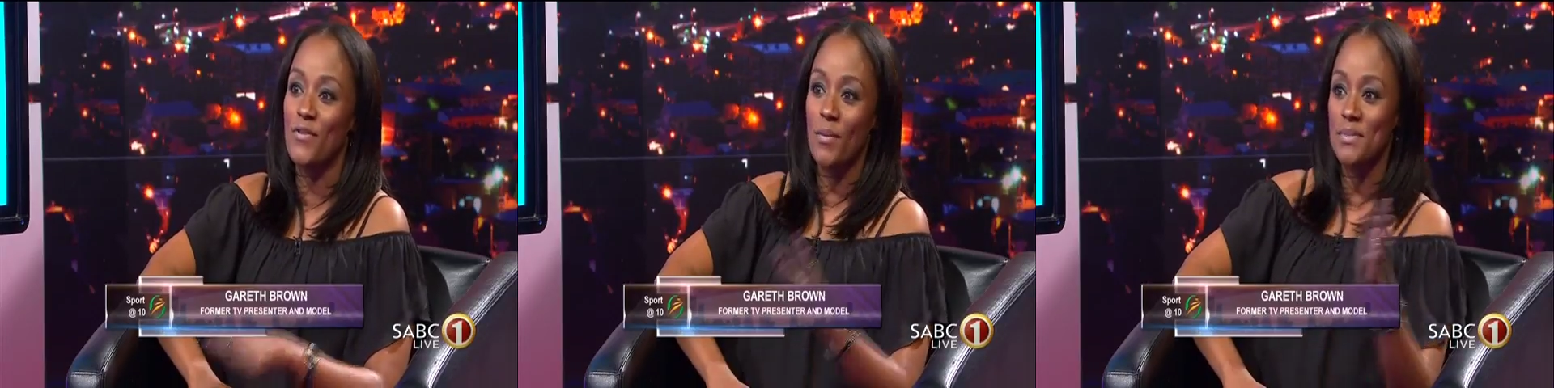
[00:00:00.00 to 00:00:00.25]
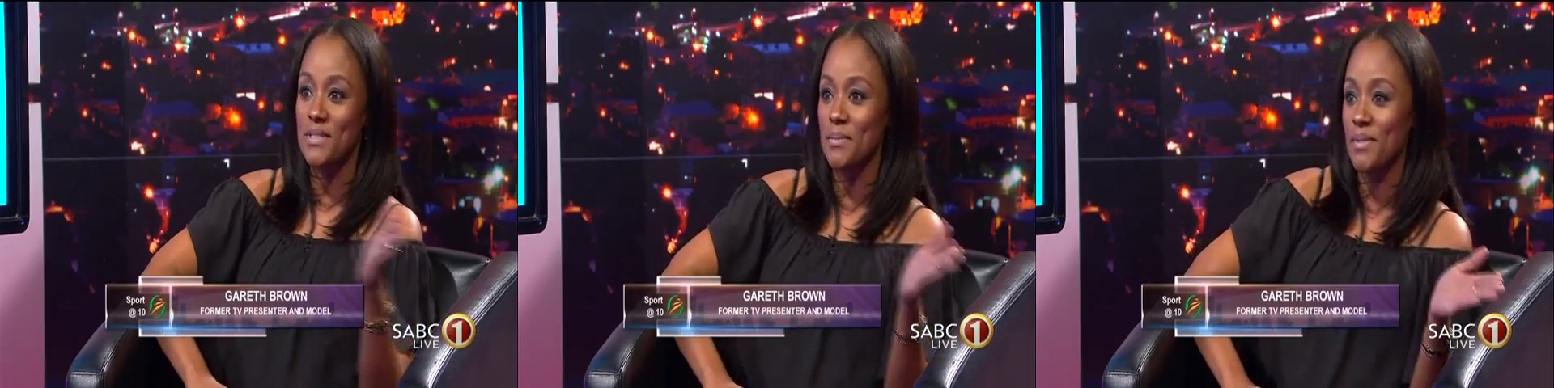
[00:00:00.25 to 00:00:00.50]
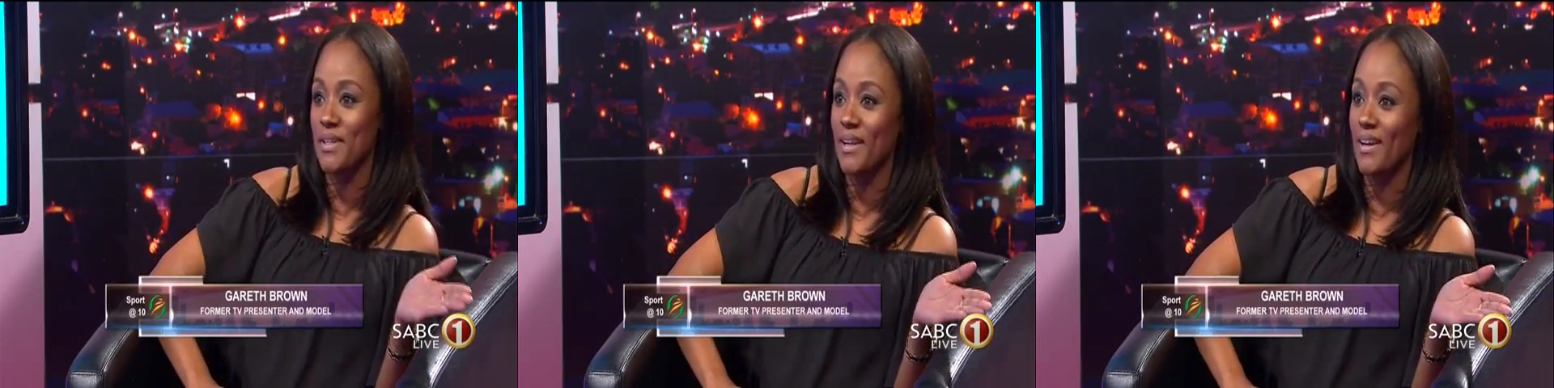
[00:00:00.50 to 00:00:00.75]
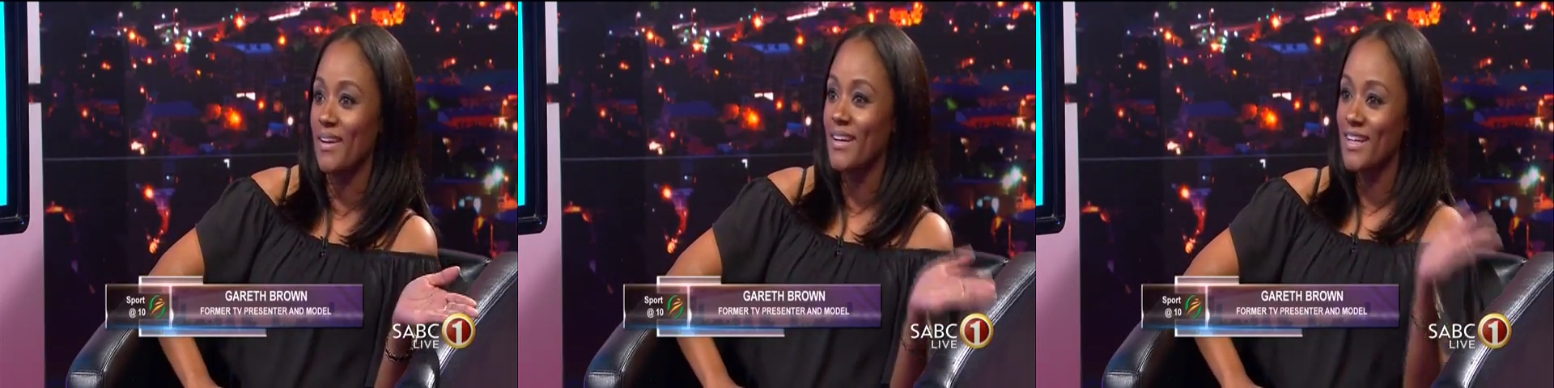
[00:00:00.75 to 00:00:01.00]
From
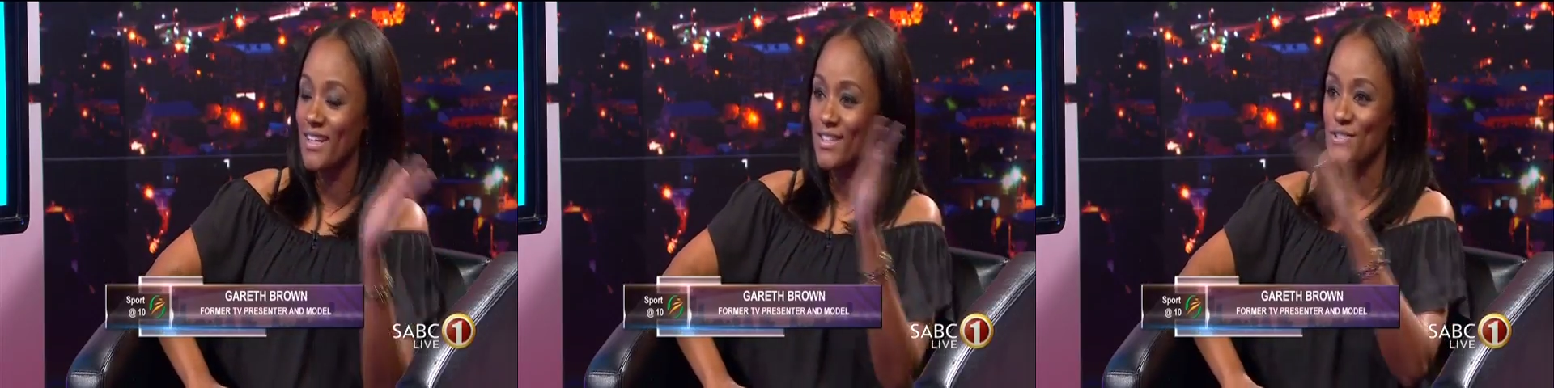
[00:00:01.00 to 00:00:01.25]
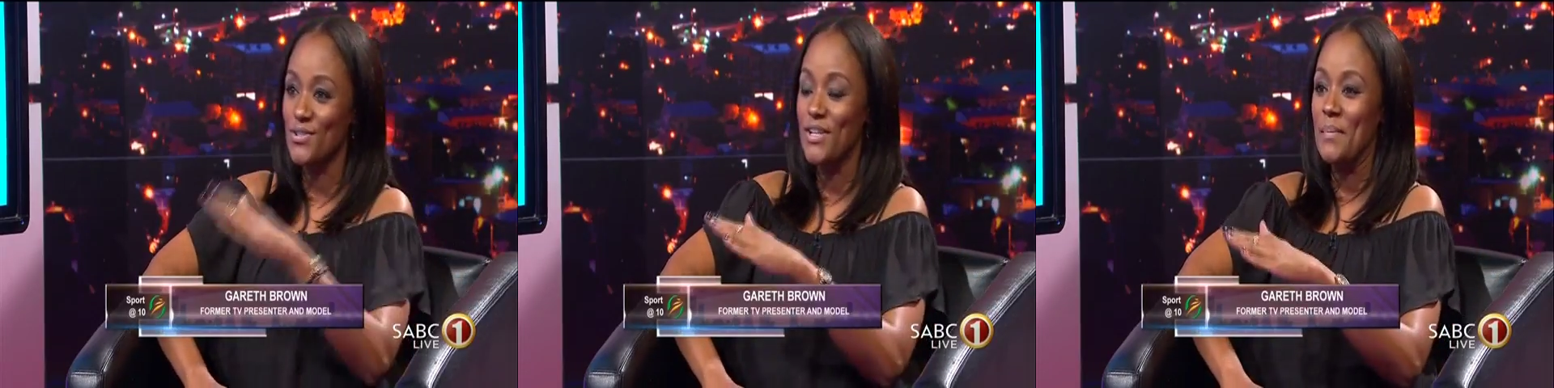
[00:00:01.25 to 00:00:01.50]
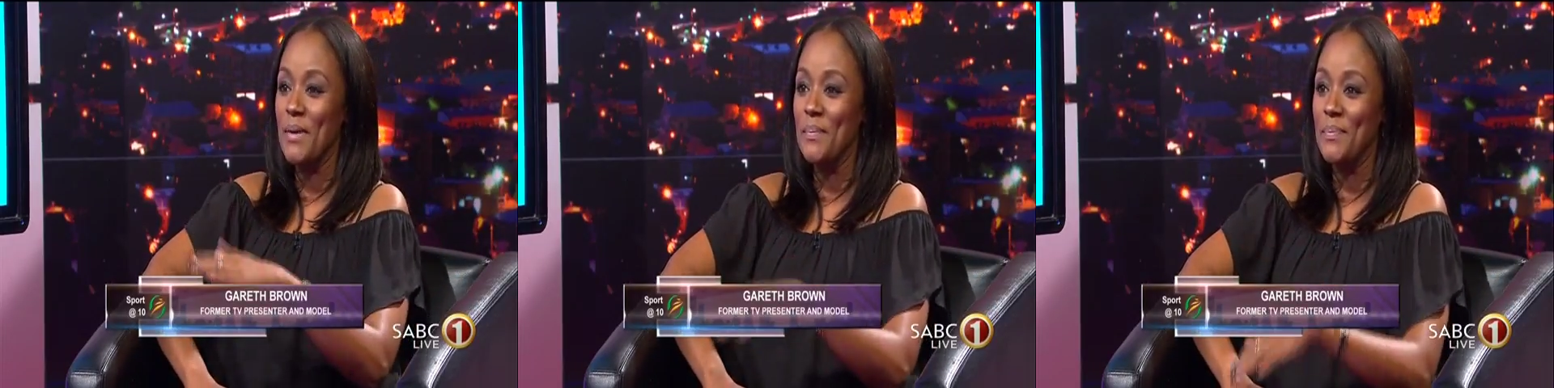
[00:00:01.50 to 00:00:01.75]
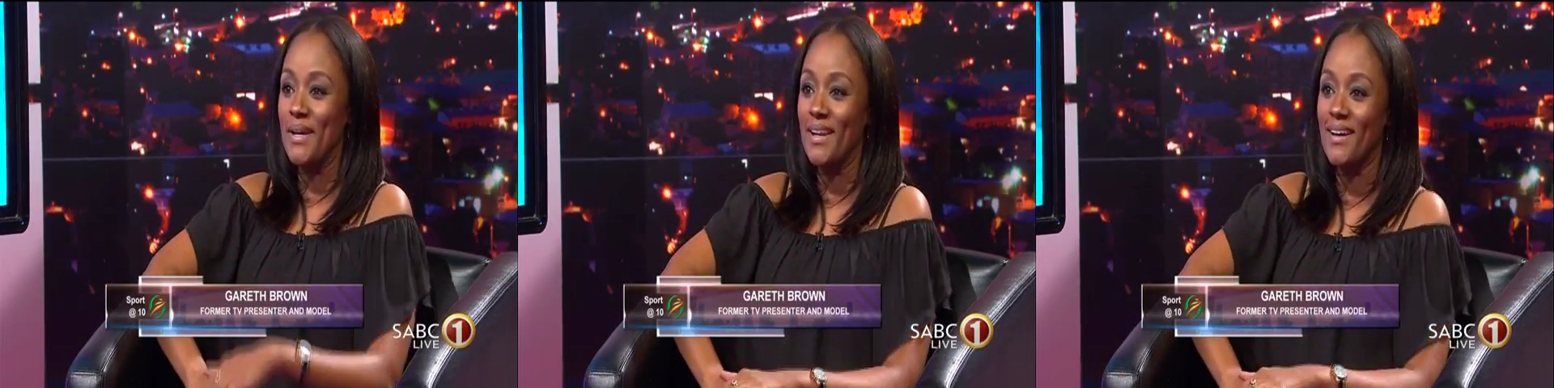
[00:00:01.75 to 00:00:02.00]
Simunye to
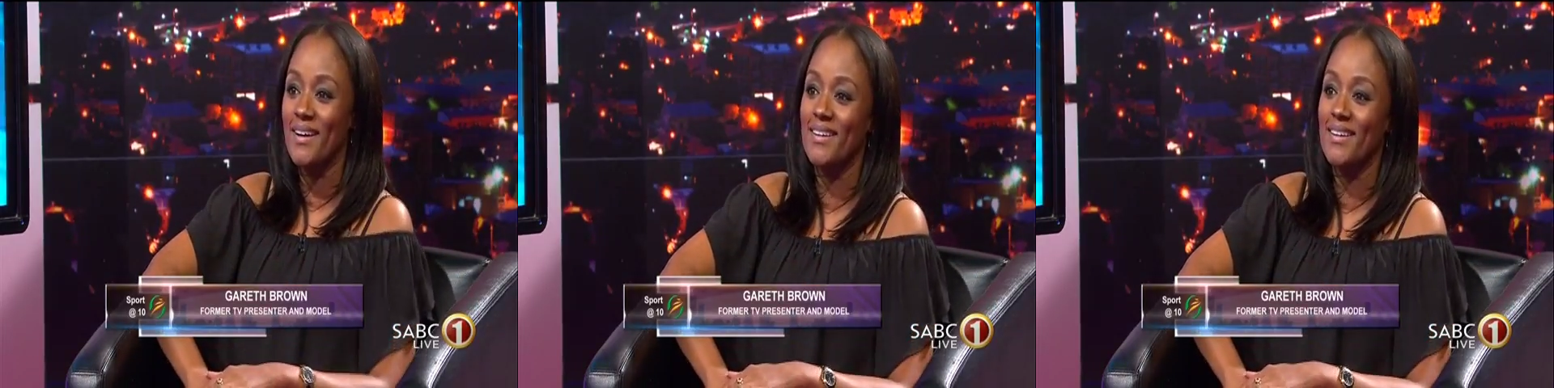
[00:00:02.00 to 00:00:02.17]
Yamampela.